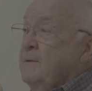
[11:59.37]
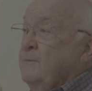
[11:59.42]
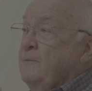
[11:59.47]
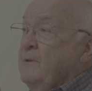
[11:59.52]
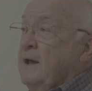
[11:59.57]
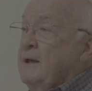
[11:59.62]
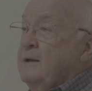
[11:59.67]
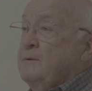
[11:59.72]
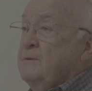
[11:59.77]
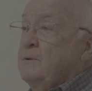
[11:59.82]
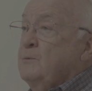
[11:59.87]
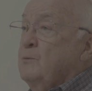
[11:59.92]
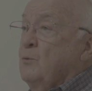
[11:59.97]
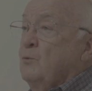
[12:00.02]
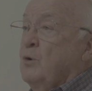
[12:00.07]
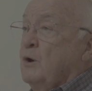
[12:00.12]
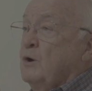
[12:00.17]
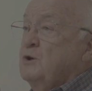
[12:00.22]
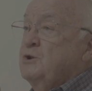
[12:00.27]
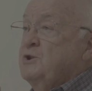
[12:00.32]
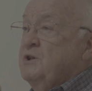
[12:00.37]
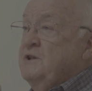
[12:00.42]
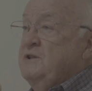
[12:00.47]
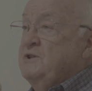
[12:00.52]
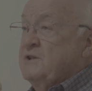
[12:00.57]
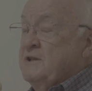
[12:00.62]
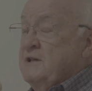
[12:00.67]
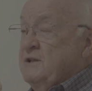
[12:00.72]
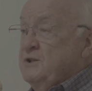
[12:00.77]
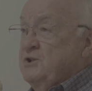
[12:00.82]
that where she
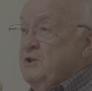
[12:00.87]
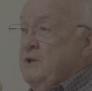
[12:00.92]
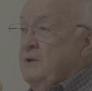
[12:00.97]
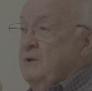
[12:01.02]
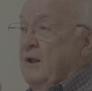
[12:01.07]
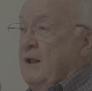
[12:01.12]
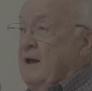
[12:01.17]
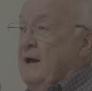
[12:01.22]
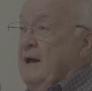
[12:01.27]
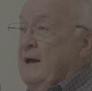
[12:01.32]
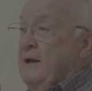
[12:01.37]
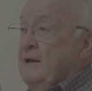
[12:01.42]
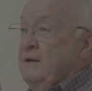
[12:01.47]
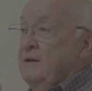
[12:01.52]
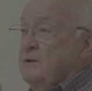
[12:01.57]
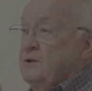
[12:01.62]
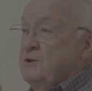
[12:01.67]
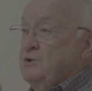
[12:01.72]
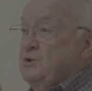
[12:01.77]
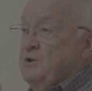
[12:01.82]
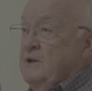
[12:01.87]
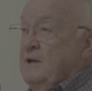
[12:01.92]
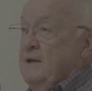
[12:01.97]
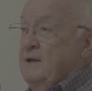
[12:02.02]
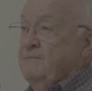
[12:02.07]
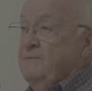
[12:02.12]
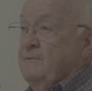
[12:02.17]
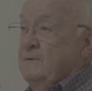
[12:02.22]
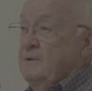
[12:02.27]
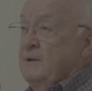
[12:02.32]
said she'd lied on
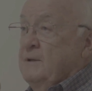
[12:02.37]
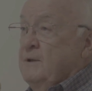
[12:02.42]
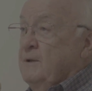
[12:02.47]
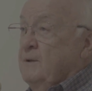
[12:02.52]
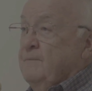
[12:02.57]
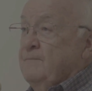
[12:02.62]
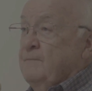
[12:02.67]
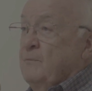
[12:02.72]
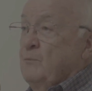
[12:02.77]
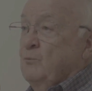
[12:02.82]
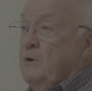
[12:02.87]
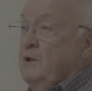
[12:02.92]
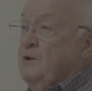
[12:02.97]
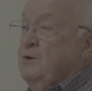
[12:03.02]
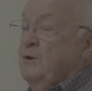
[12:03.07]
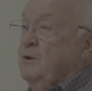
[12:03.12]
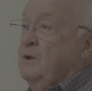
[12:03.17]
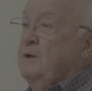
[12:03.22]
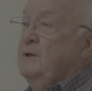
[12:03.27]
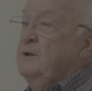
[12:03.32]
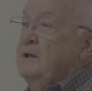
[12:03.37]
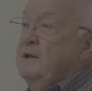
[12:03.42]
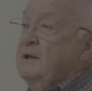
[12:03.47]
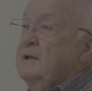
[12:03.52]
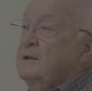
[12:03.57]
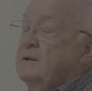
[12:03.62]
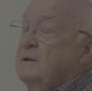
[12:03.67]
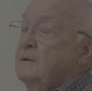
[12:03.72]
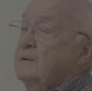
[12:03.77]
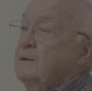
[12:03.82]
Jeff. We couldn't
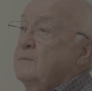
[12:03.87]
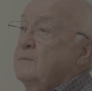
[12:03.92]
get